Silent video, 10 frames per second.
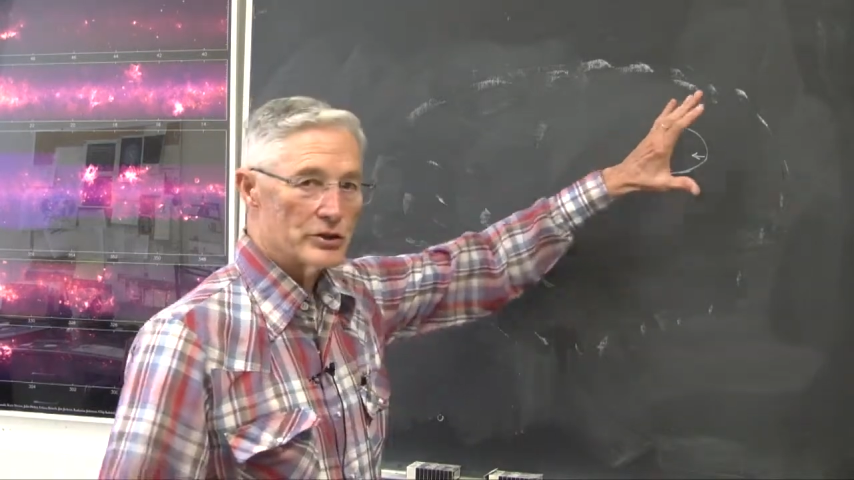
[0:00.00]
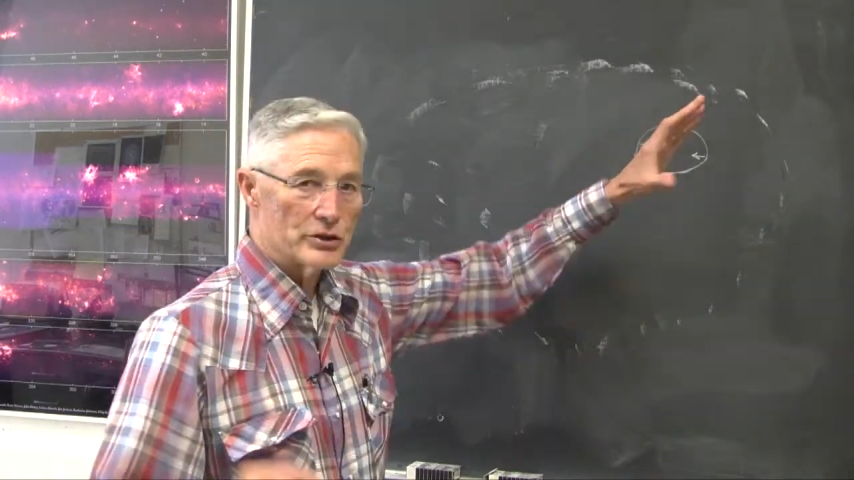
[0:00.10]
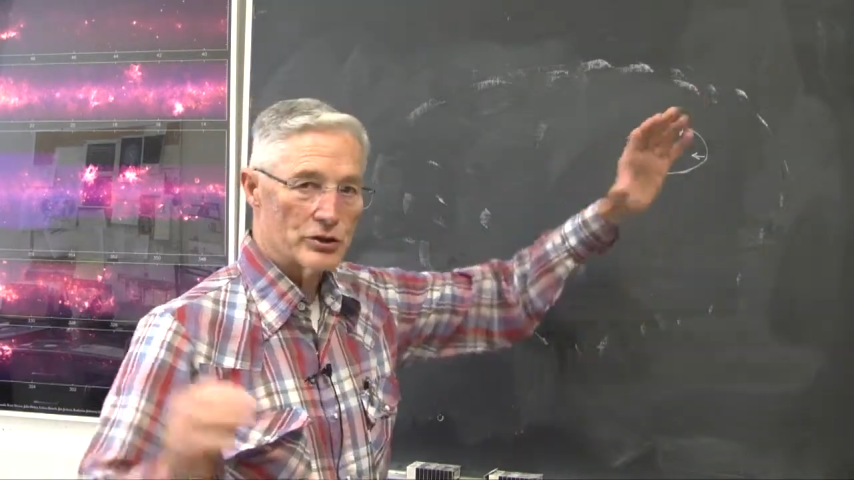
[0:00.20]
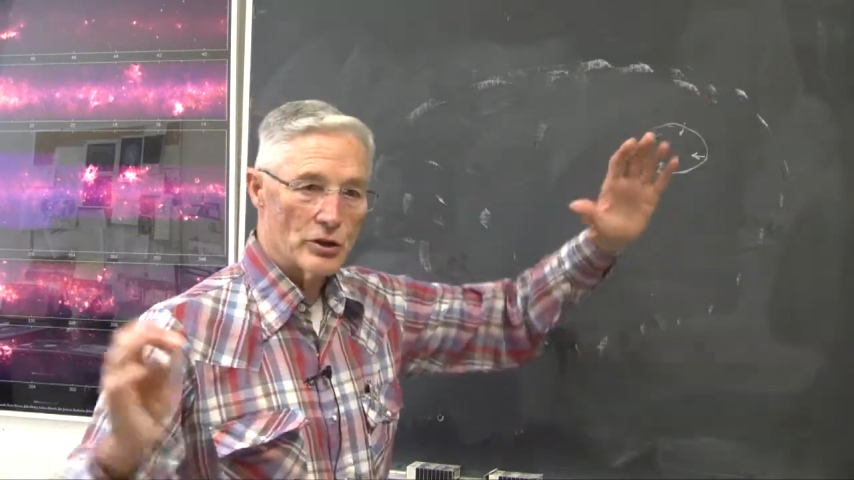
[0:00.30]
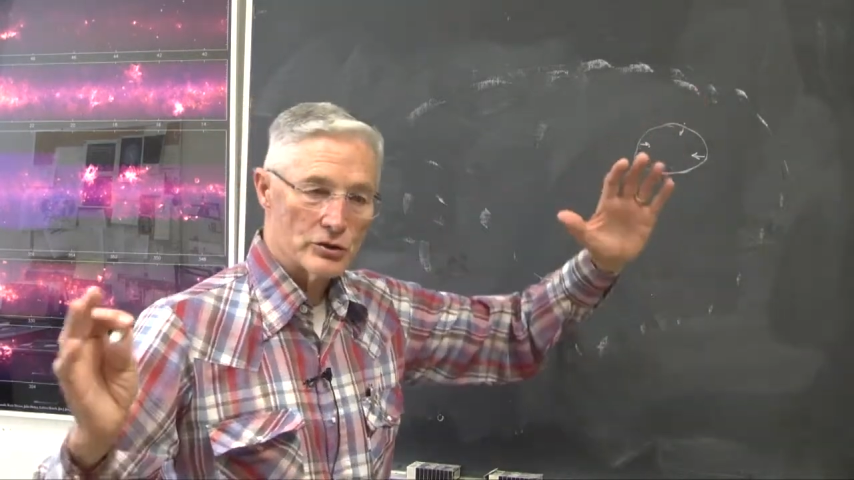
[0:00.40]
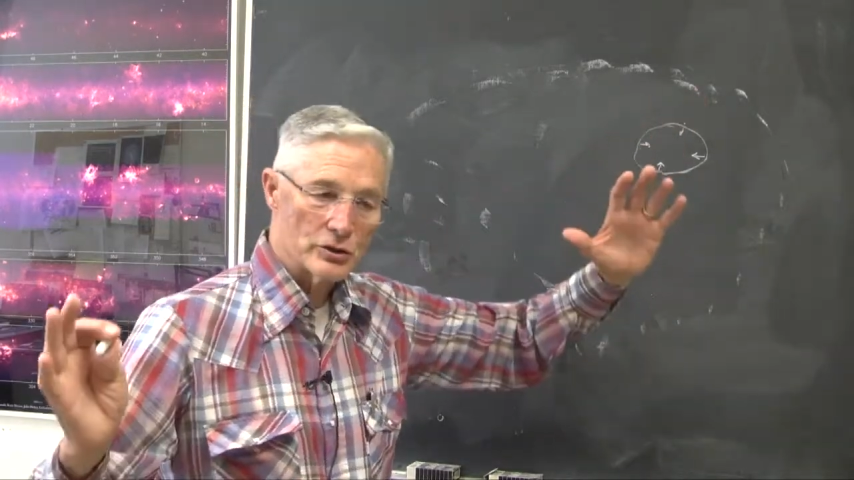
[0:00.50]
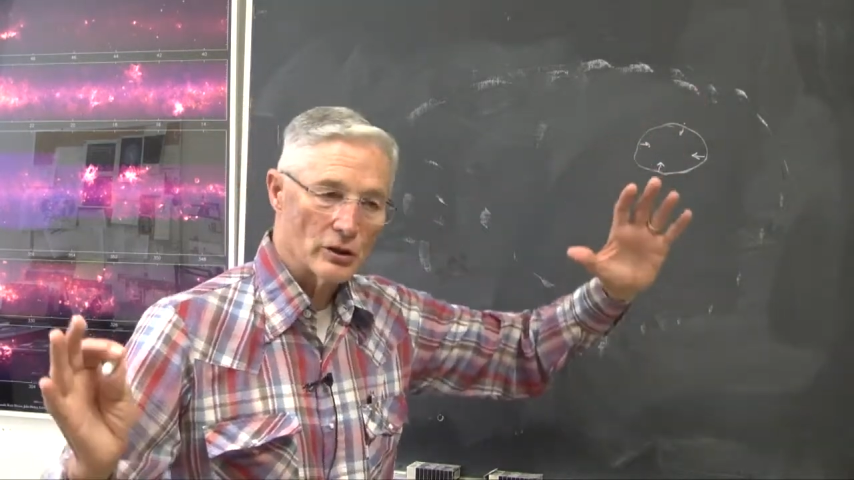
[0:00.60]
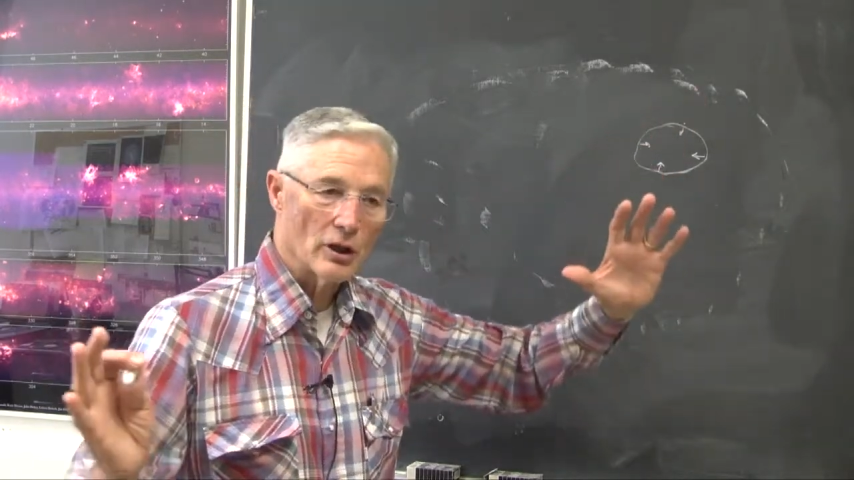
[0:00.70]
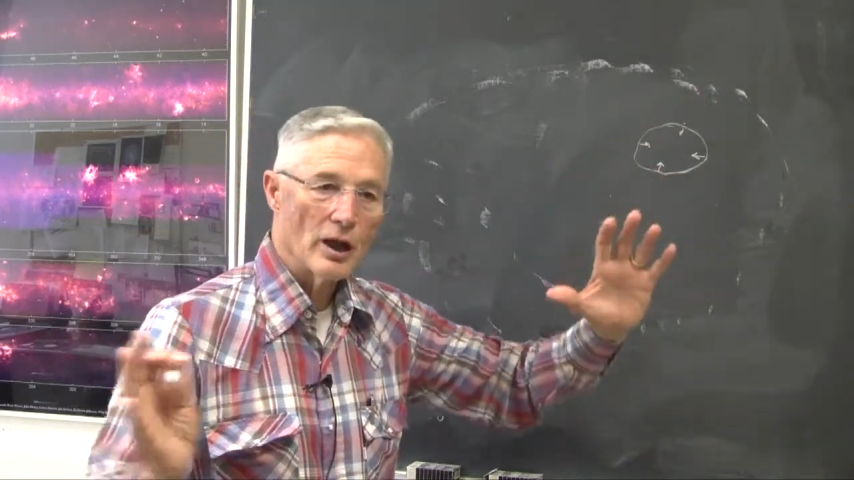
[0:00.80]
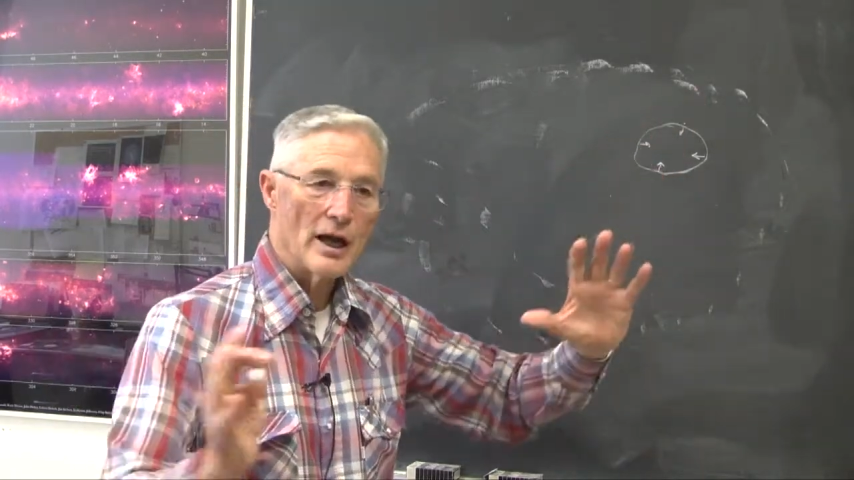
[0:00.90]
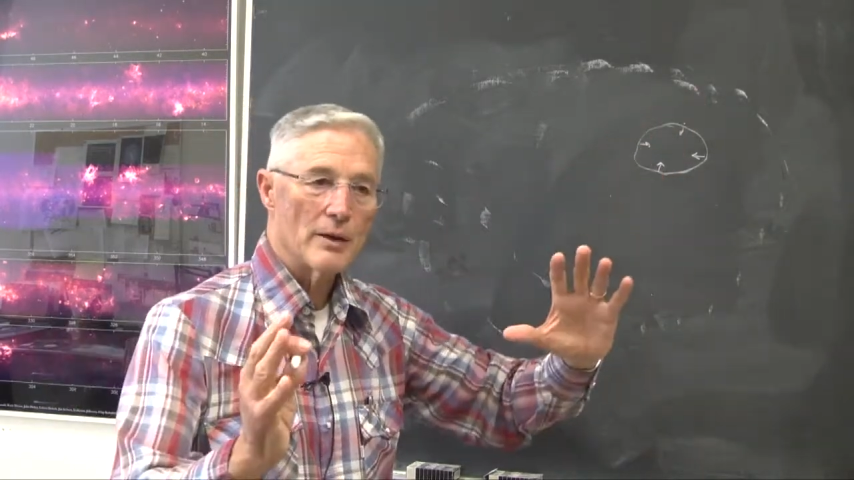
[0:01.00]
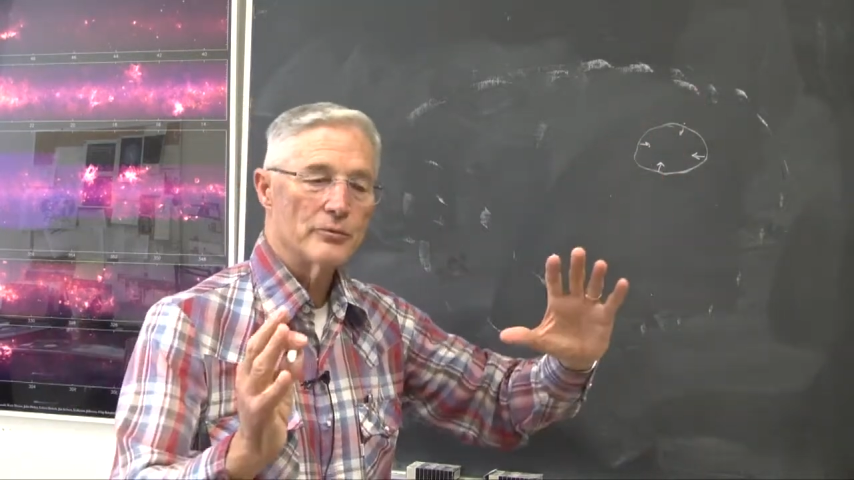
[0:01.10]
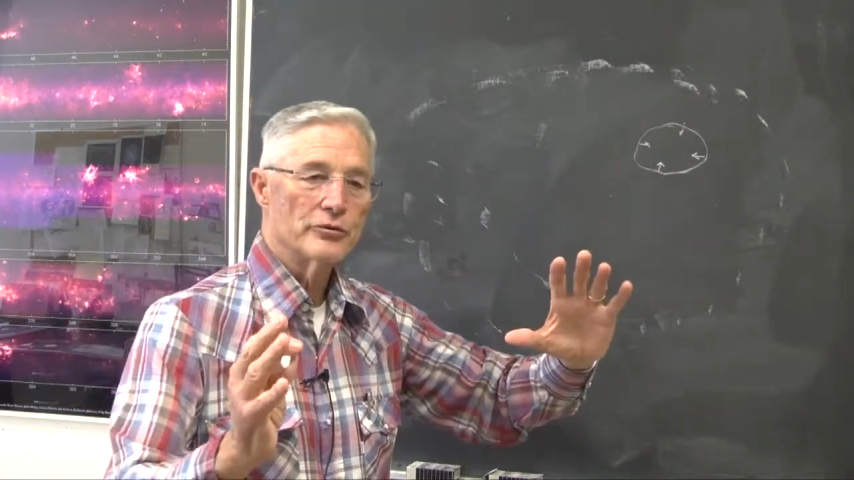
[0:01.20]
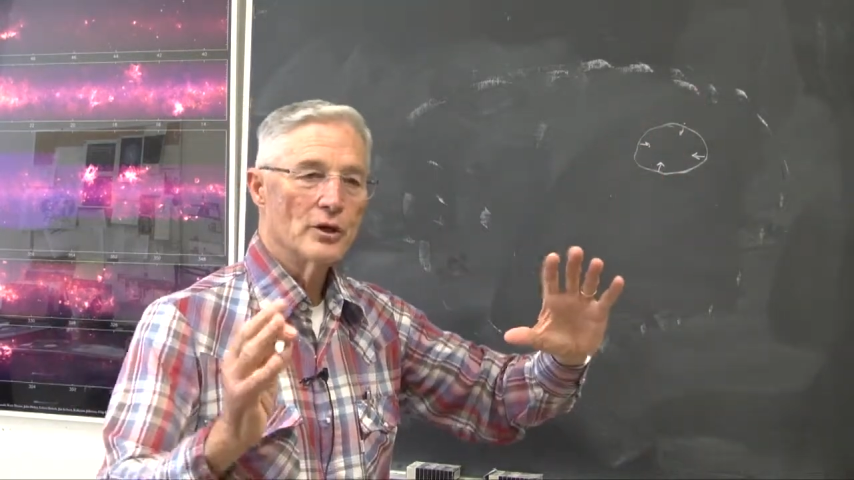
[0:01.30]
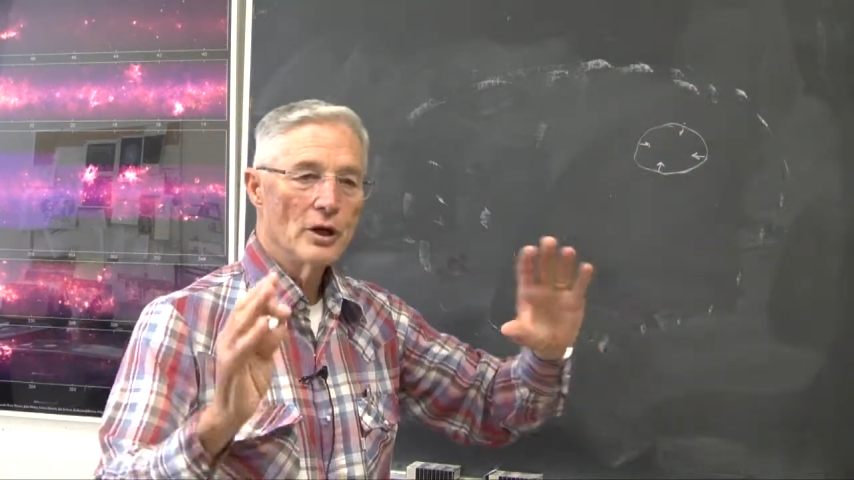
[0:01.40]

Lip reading: it starts to collapse